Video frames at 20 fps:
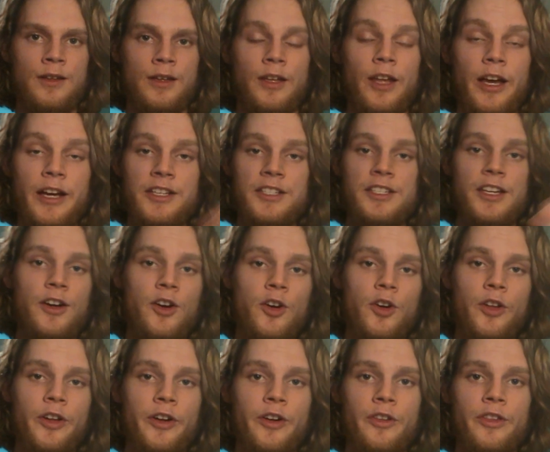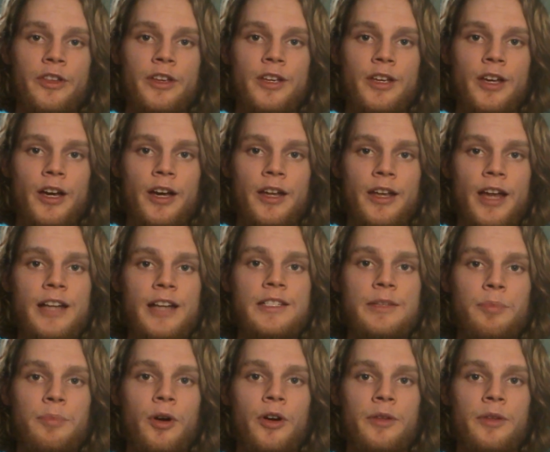Like I said earlier, the Nazi
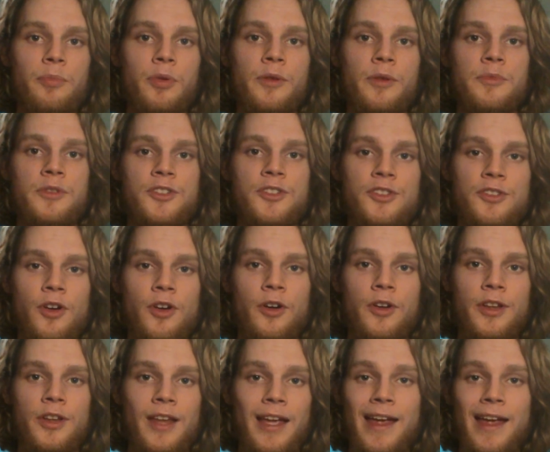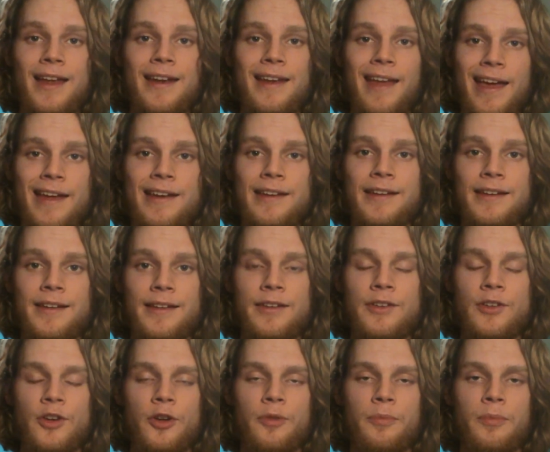Party pretty much started and ended
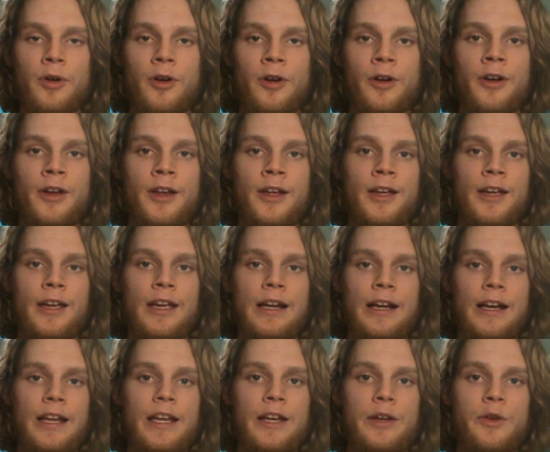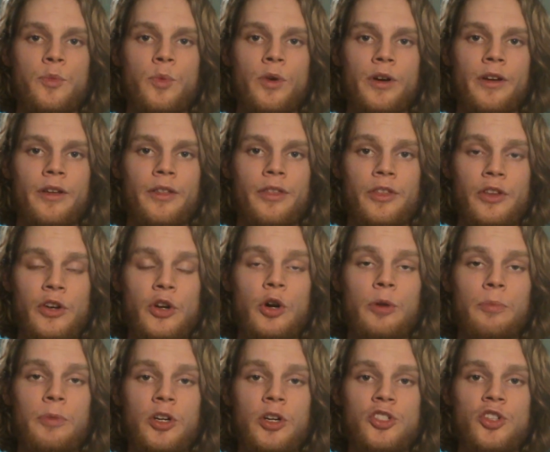in Nuremberg, and it ended with the
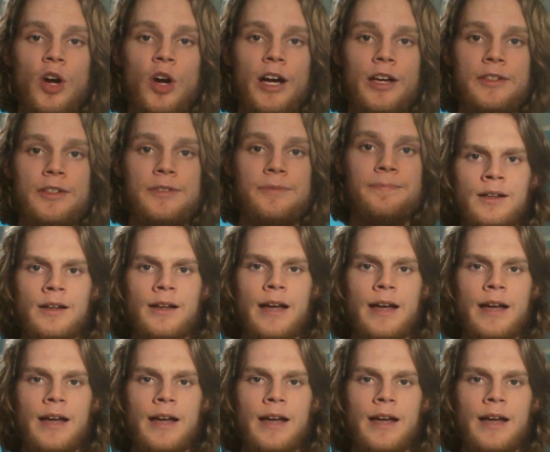Nuremberg trials.